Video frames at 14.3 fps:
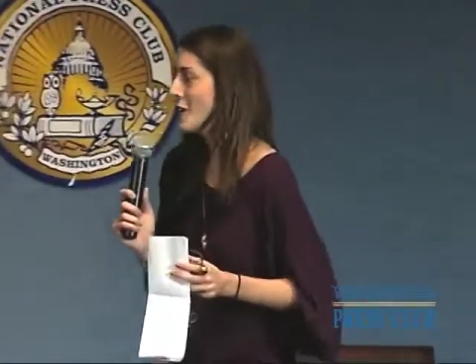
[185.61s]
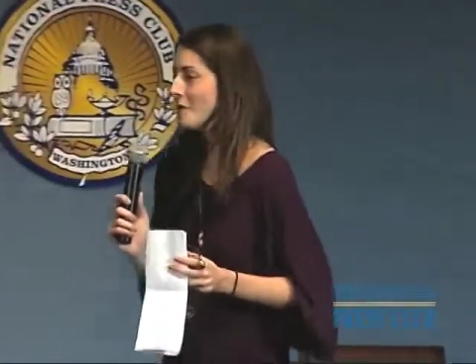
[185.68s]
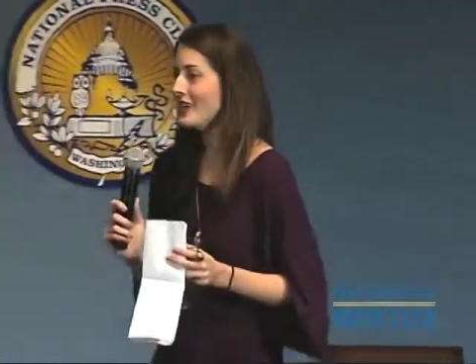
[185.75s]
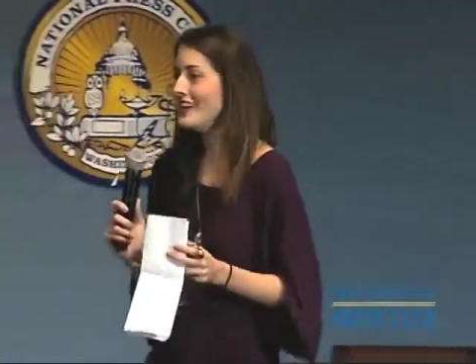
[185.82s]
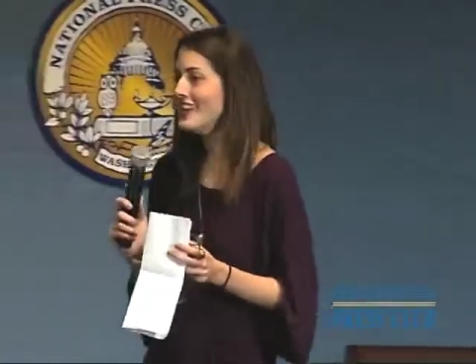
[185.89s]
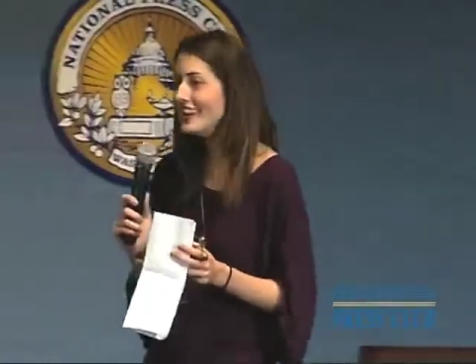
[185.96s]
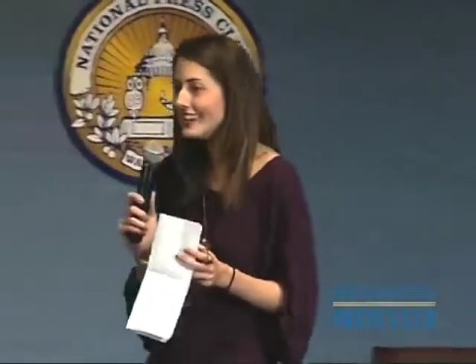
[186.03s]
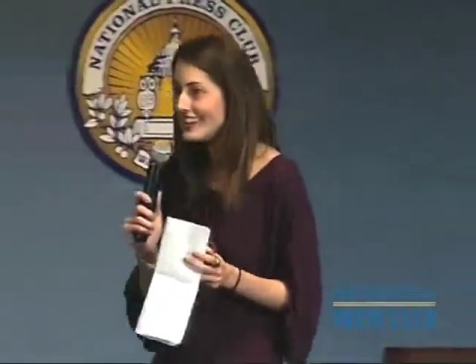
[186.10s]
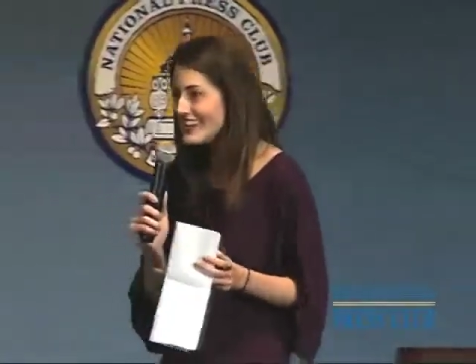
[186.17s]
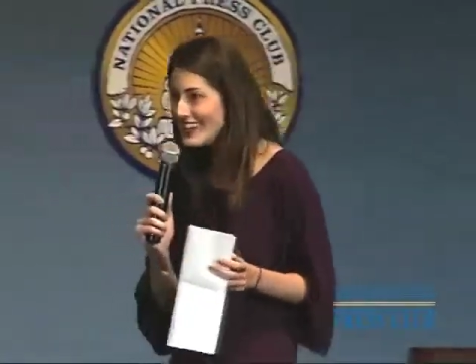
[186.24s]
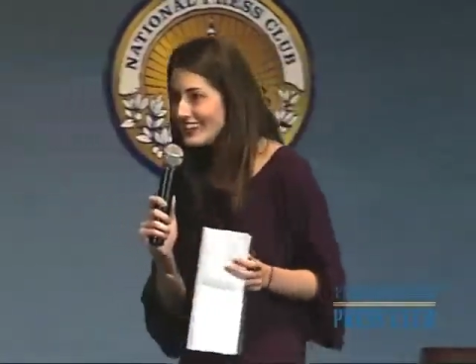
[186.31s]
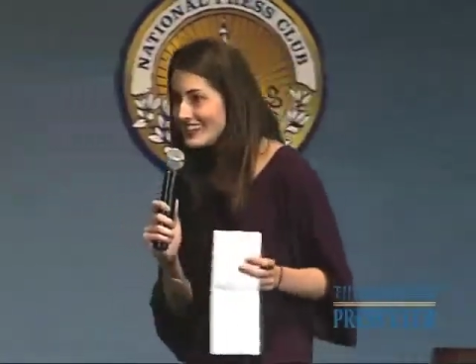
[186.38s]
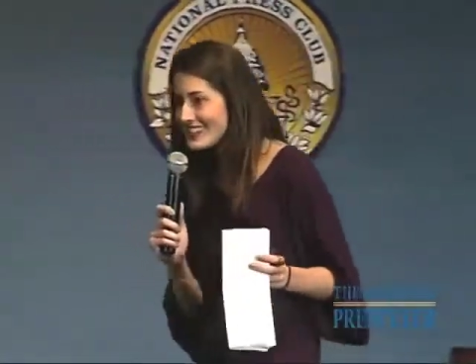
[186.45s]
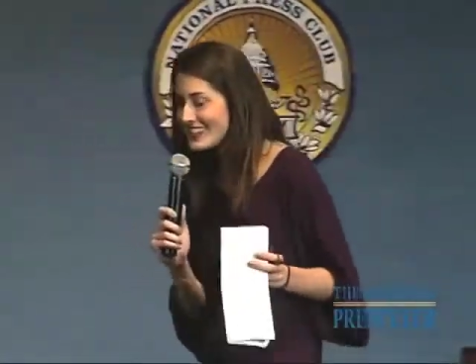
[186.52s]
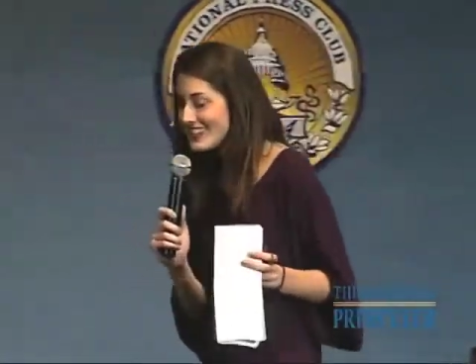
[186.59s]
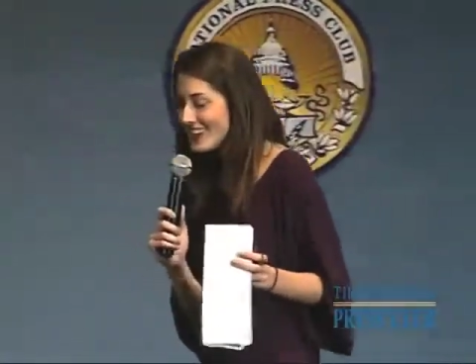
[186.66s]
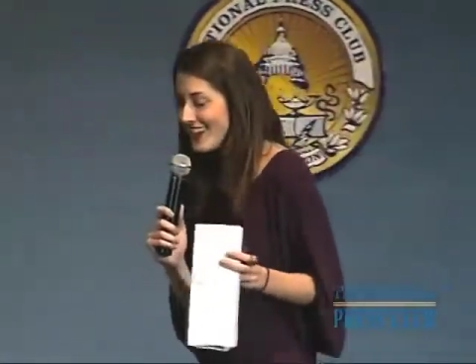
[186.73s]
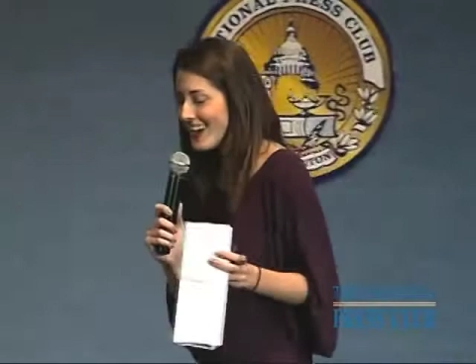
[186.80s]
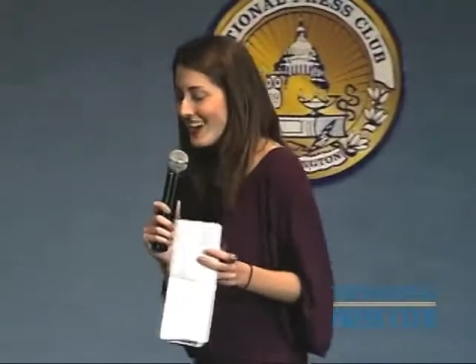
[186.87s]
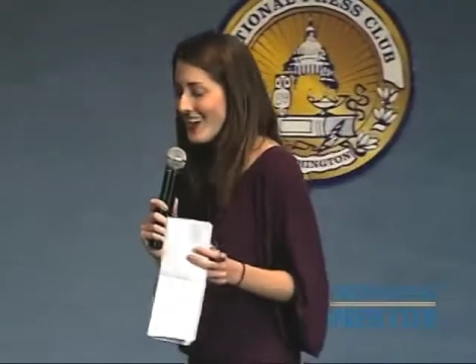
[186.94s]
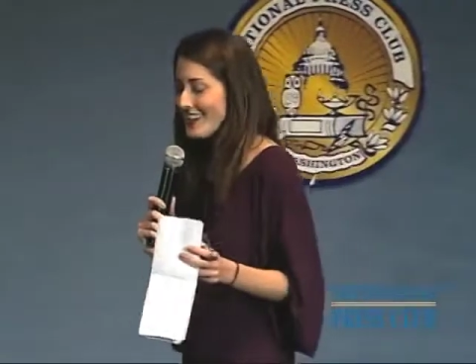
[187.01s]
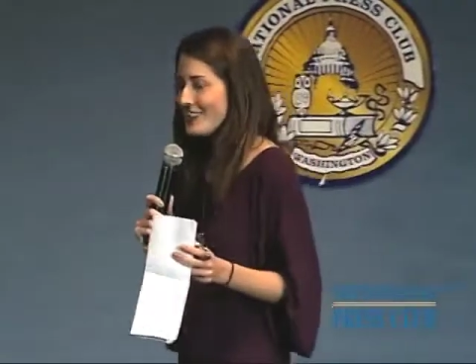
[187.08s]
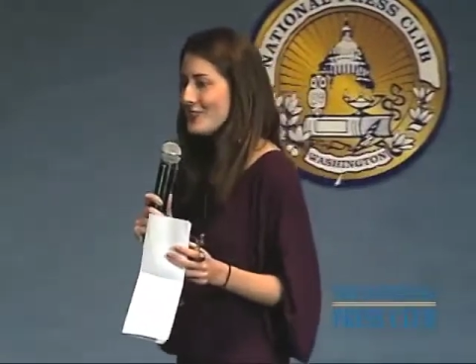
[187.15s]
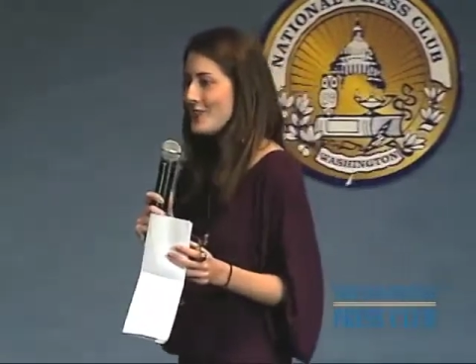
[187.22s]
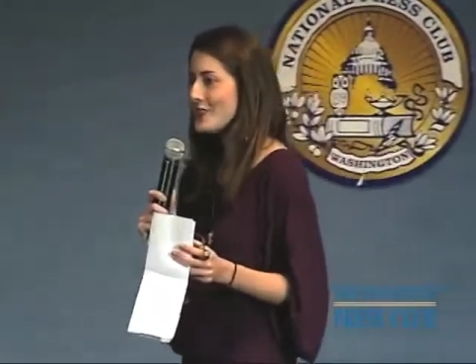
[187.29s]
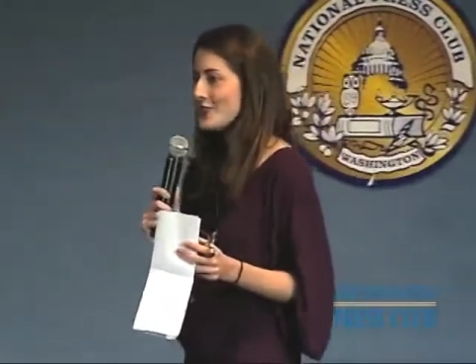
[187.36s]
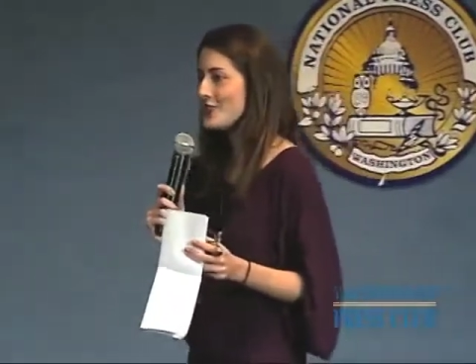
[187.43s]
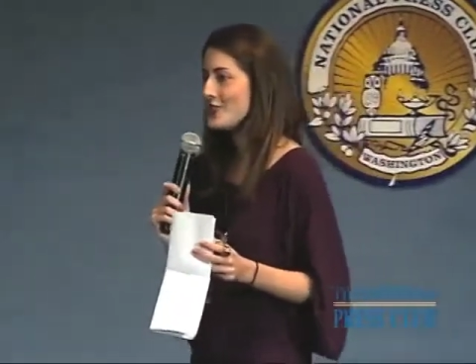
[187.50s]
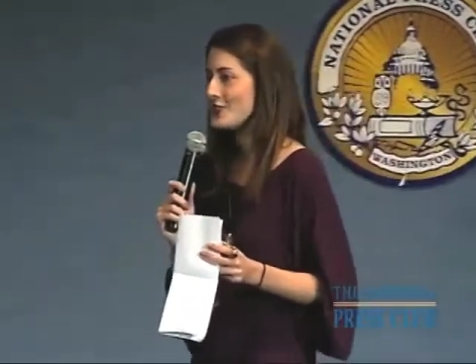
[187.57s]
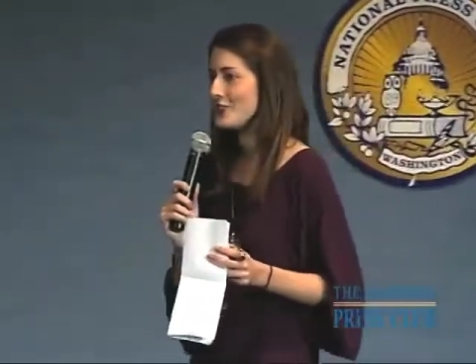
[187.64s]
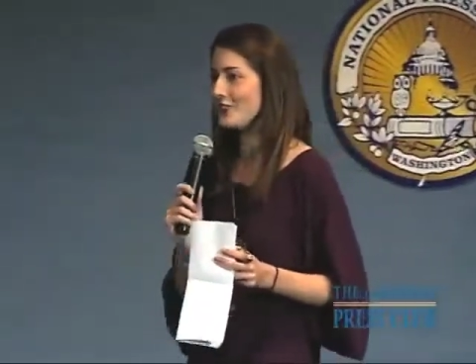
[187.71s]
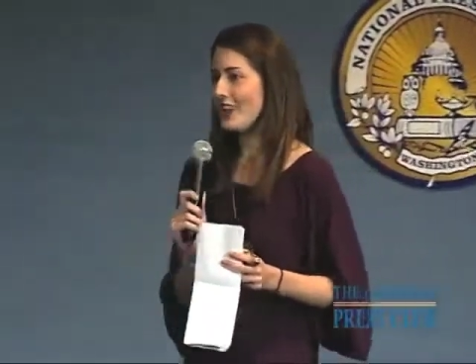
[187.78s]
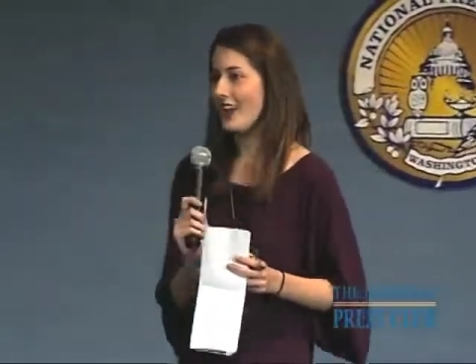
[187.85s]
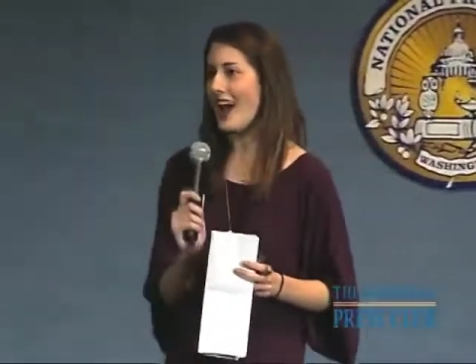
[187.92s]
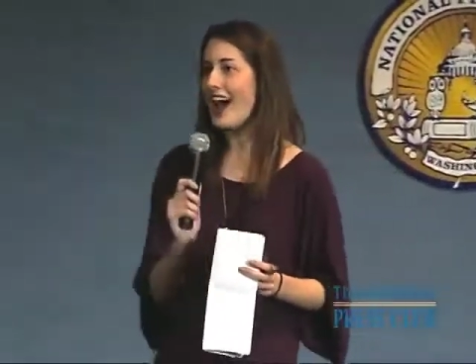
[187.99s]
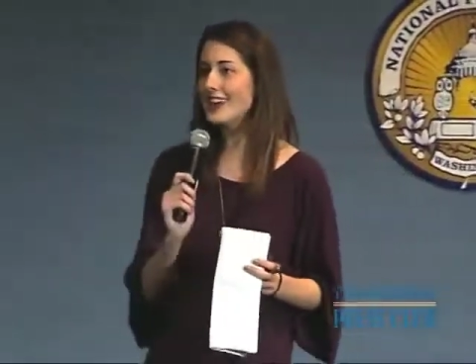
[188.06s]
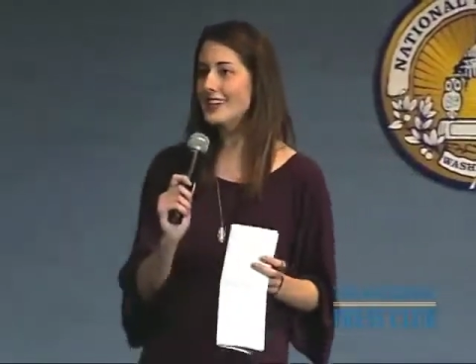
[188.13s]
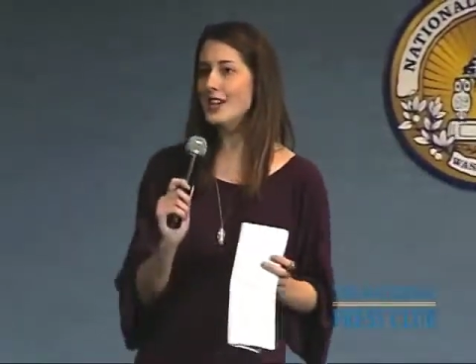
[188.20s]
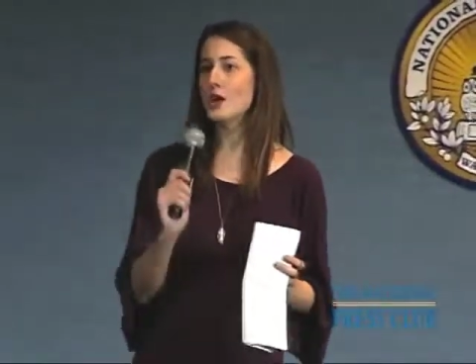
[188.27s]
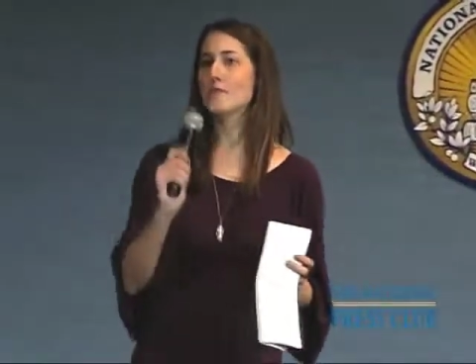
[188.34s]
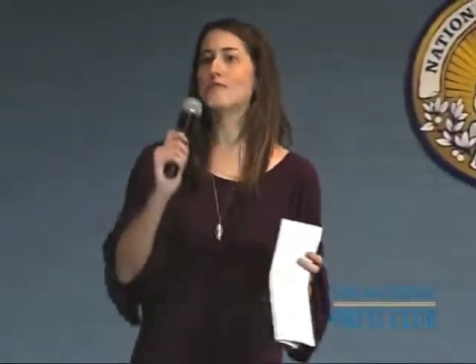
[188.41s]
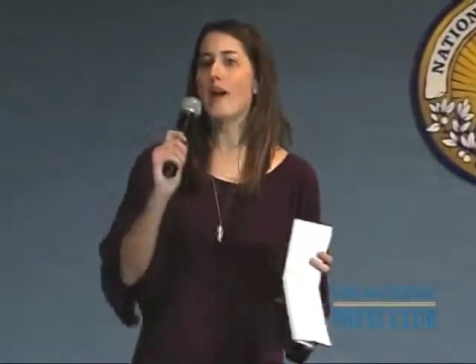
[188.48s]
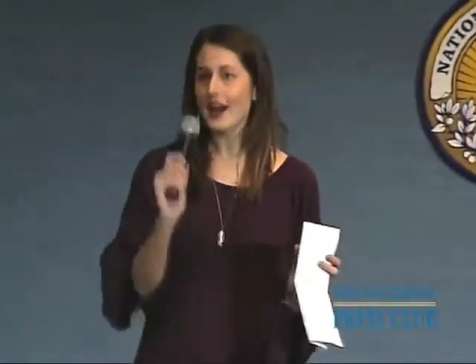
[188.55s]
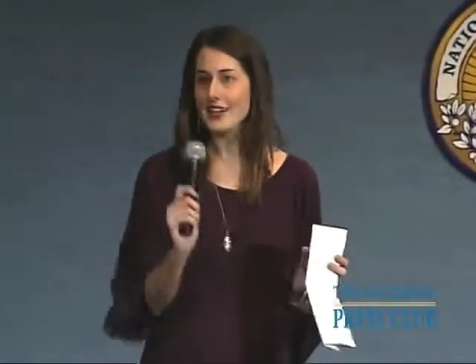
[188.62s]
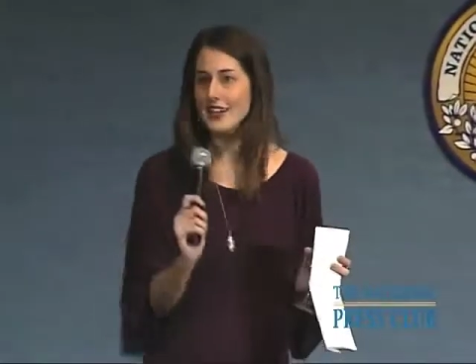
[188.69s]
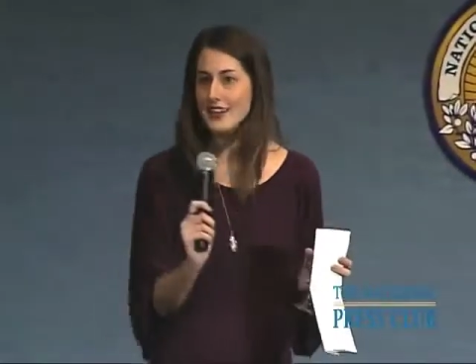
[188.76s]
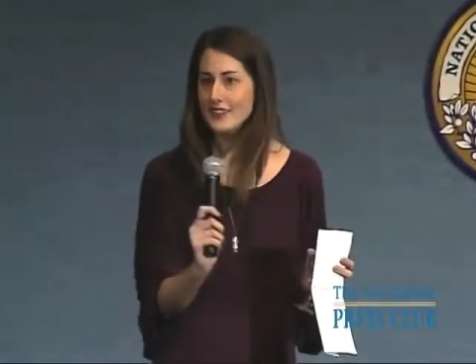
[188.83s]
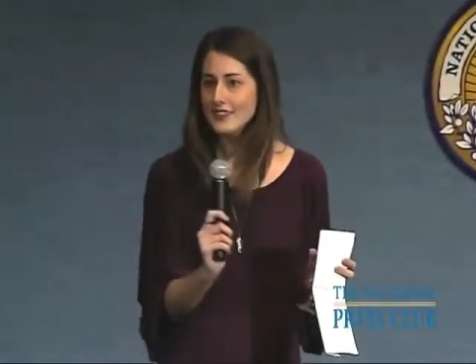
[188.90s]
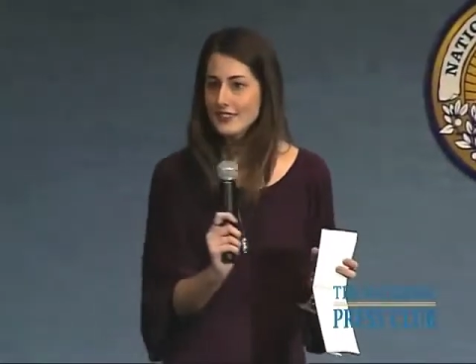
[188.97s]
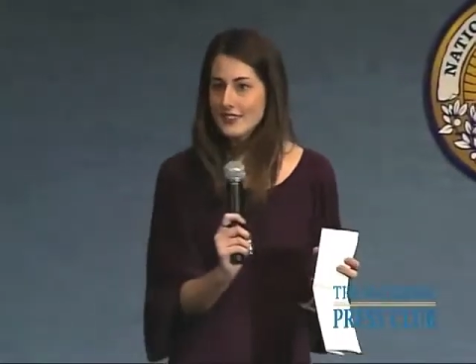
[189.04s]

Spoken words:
But in Hill East, these messages are like, I need a bucket.